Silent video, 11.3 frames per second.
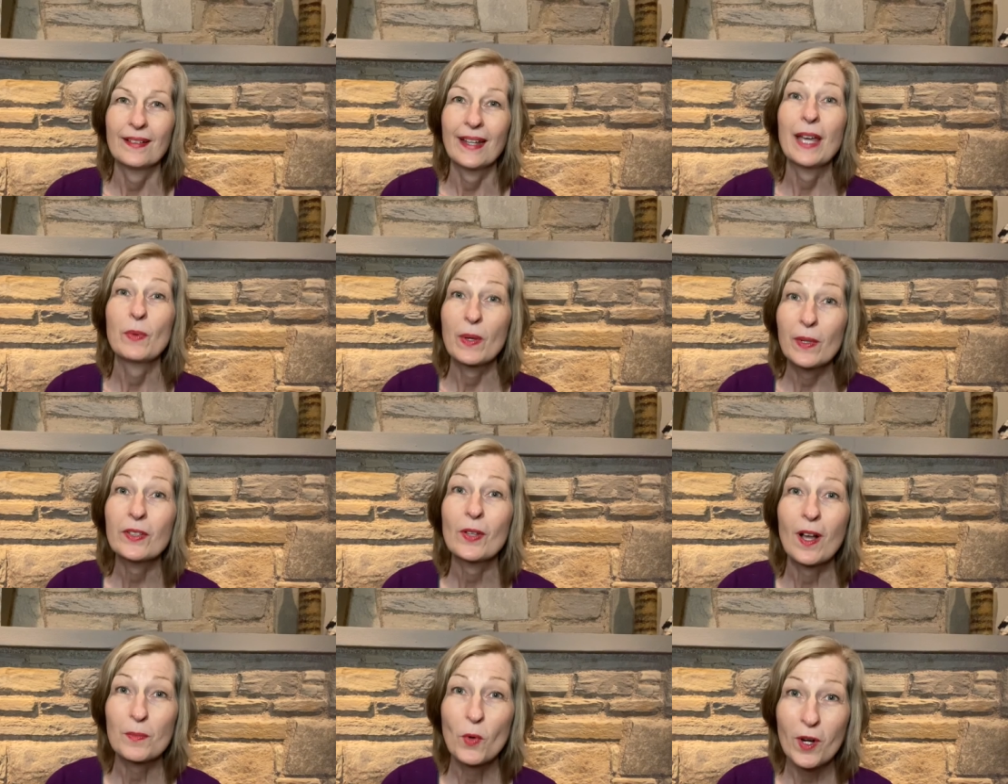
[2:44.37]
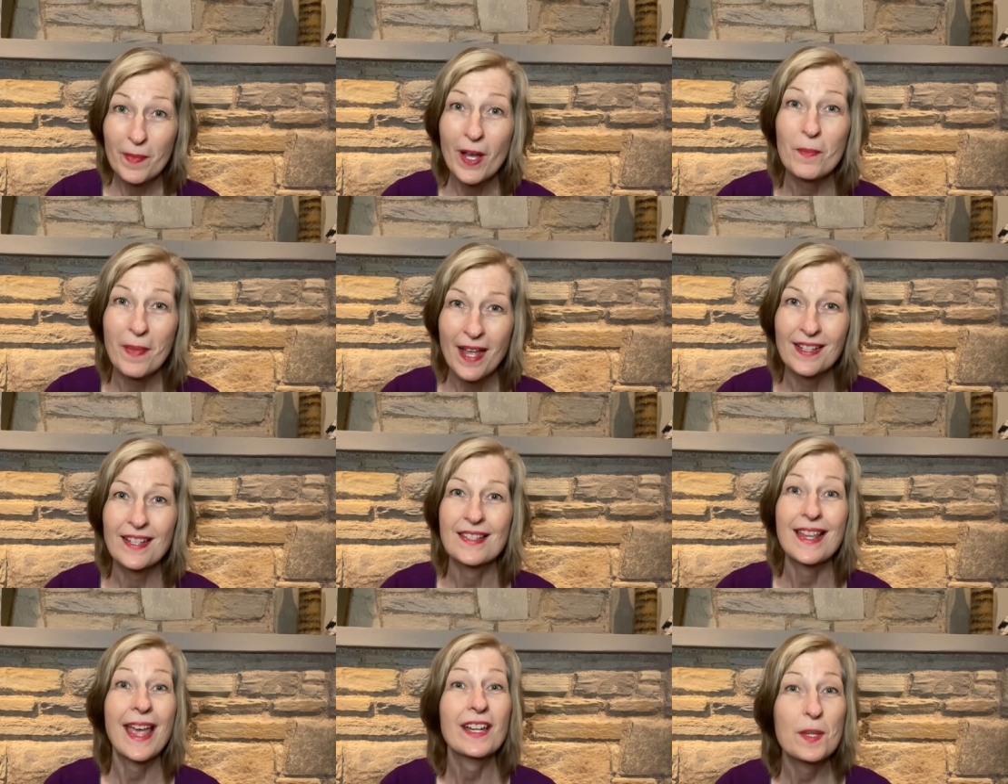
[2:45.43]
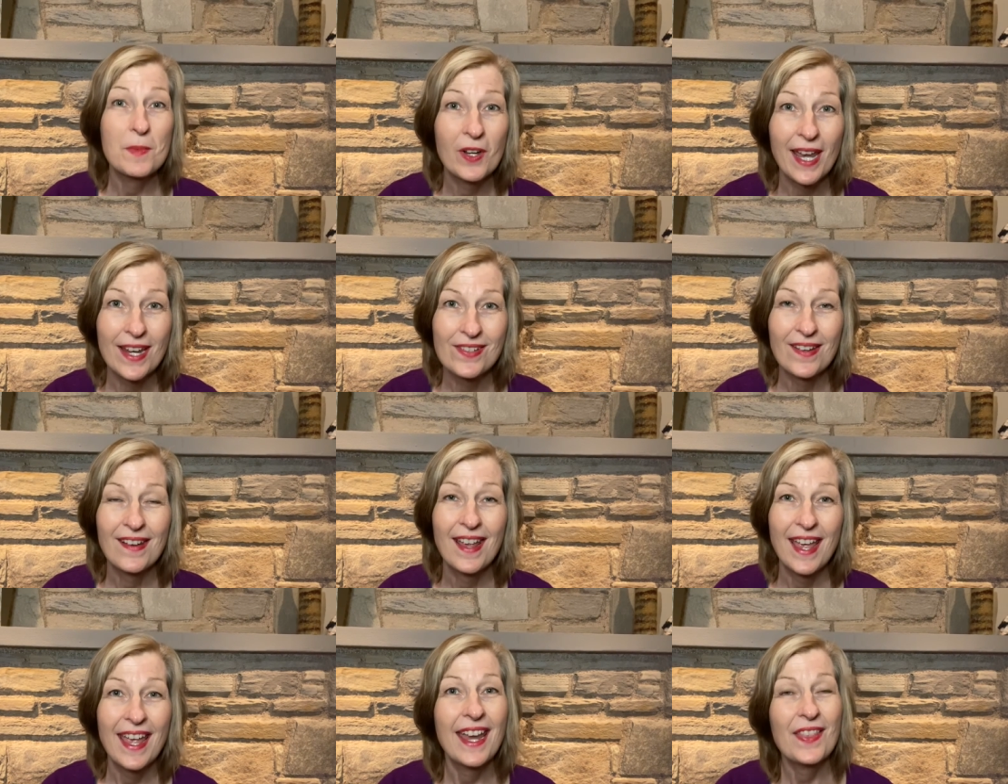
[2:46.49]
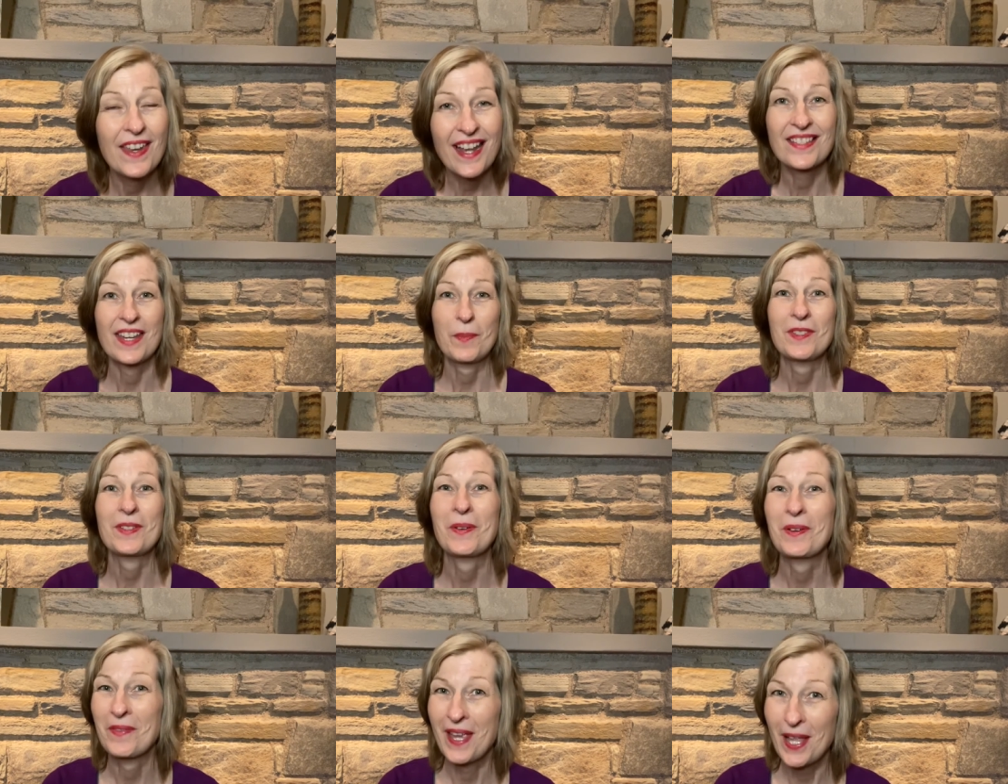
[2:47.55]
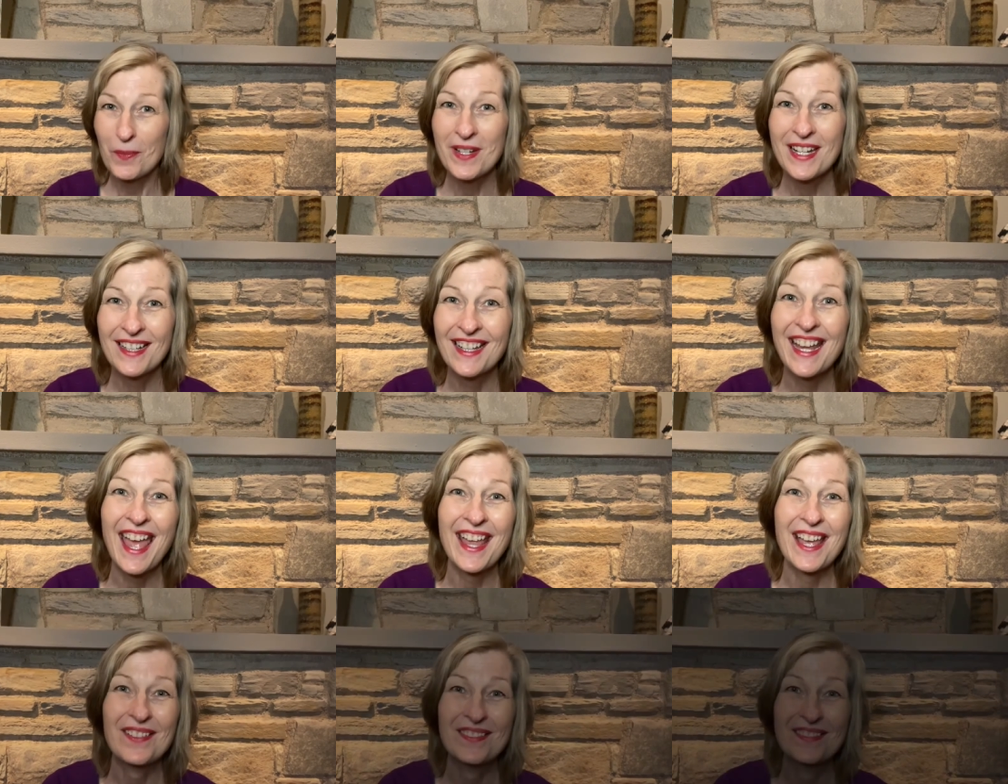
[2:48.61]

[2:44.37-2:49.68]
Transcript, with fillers: And we will talk more about balance and communication in the next episode of the Help and Healing Hangout.